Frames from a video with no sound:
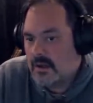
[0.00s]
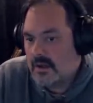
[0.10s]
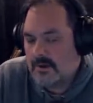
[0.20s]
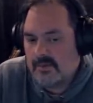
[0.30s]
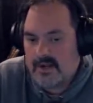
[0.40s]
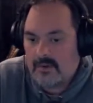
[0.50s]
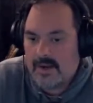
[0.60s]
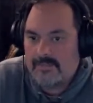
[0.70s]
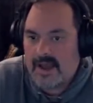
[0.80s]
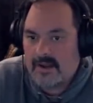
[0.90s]
on a
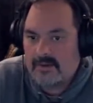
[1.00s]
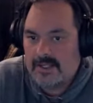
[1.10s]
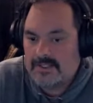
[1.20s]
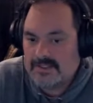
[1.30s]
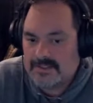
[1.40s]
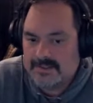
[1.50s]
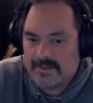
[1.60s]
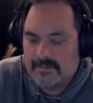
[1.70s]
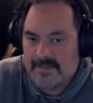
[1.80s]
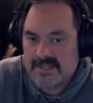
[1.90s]
breakaway battery. You just
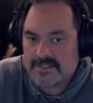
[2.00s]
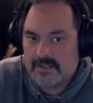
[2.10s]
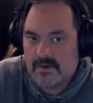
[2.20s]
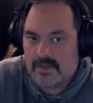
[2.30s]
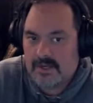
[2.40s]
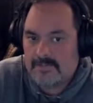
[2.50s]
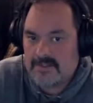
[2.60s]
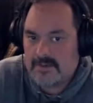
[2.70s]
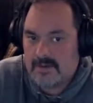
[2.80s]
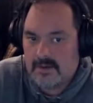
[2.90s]
you basically hook it up
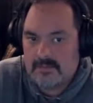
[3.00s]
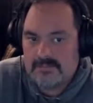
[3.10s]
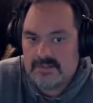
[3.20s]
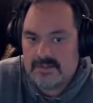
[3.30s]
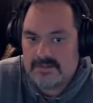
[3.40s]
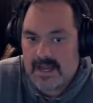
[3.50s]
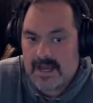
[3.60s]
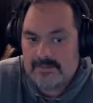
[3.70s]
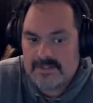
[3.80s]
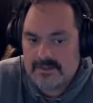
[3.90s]
to the to the
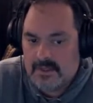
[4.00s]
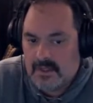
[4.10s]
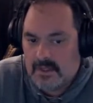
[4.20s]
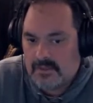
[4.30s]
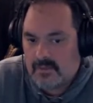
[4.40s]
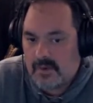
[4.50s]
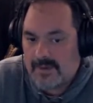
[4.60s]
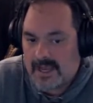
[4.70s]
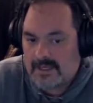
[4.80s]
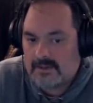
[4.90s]
tabs, throw it
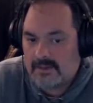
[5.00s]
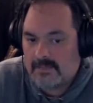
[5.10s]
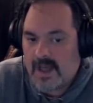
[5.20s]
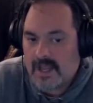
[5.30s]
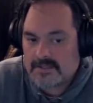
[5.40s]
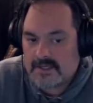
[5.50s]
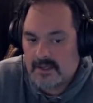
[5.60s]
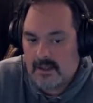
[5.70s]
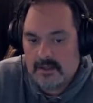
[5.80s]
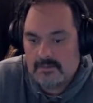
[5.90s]
back into the box,
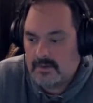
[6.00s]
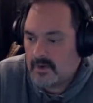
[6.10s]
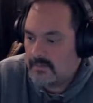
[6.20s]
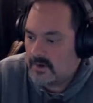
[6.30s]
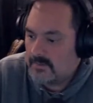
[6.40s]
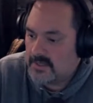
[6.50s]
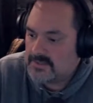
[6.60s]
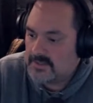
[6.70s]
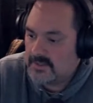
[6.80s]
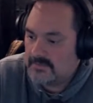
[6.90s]
and you're pretty
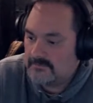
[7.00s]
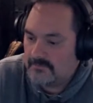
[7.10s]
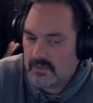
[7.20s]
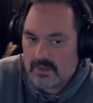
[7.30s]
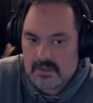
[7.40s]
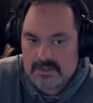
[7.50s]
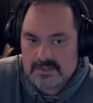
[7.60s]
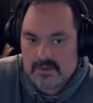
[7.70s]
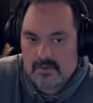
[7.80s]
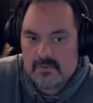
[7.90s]
much done.
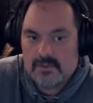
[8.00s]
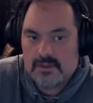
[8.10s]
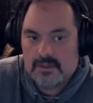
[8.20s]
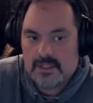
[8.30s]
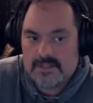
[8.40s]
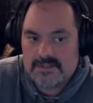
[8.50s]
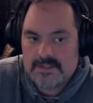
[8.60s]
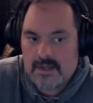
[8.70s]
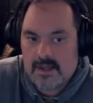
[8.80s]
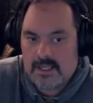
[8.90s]
So
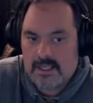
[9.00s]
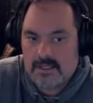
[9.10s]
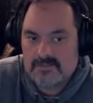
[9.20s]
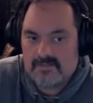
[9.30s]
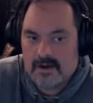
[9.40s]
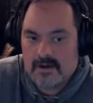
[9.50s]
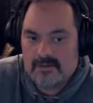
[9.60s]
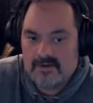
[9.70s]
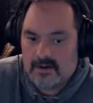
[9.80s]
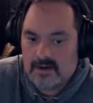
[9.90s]
it's uh, it is
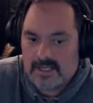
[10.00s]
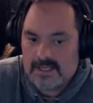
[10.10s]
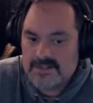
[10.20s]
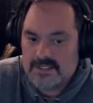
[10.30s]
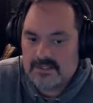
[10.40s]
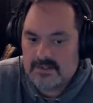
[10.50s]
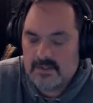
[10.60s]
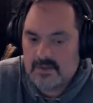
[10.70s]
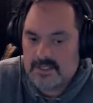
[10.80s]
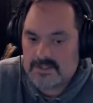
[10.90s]
very, very easy to
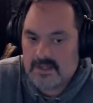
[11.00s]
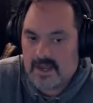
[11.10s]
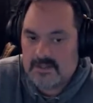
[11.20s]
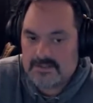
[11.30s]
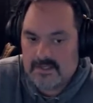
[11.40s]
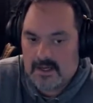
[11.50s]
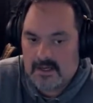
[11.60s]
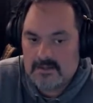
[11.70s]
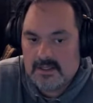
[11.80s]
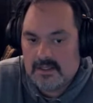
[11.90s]
do, and it's not
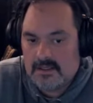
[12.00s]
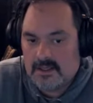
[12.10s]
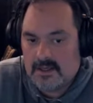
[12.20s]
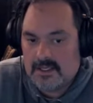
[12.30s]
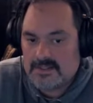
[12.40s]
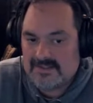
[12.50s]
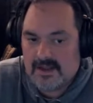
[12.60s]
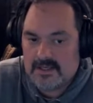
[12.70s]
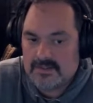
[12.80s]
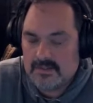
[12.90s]
uh, uh, it's
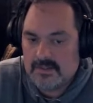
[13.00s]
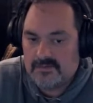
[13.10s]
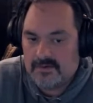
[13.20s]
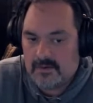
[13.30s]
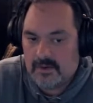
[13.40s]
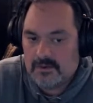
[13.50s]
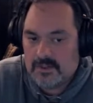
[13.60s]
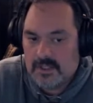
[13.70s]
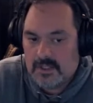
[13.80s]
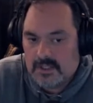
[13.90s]
not too difficult.
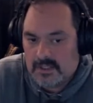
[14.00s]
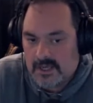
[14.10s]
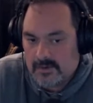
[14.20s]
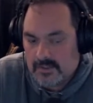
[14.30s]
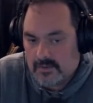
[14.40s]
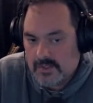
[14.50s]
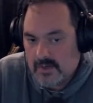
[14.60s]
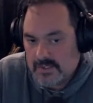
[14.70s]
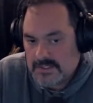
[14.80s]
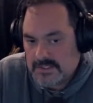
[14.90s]
Now you'll
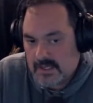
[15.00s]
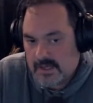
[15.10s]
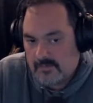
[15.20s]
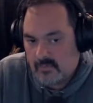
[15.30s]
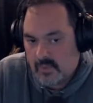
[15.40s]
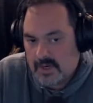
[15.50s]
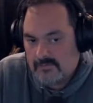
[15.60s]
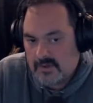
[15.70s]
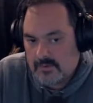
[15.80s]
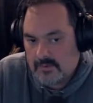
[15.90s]
notice um,
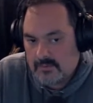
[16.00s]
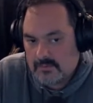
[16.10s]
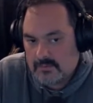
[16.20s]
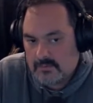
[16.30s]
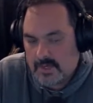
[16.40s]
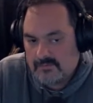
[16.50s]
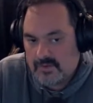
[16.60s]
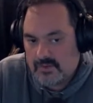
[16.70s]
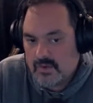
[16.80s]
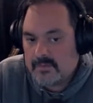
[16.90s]
whenever you whenever
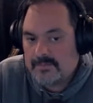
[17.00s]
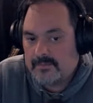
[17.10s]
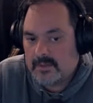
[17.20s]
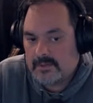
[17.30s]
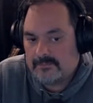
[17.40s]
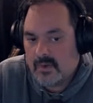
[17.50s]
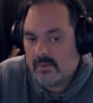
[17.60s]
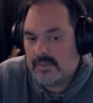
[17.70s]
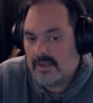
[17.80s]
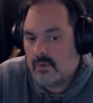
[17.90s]
you do
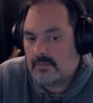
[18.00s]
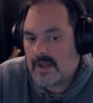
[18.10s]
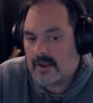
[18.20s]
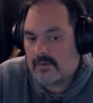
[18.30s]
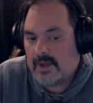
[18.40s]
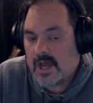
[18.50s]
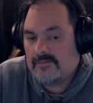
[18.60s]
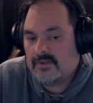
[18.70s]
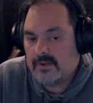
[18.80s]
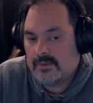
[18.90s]
pull the old battery
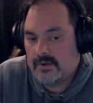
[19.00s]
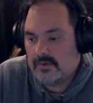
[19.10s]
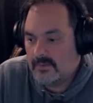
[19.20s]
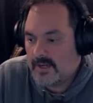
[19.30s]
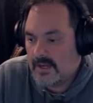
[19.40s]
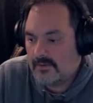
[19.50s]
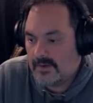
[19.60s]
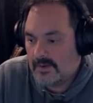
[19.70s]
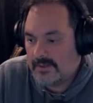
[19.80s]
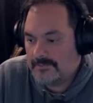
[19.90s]
off and you put a new
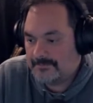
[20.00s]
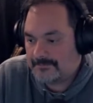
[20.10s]
battery on?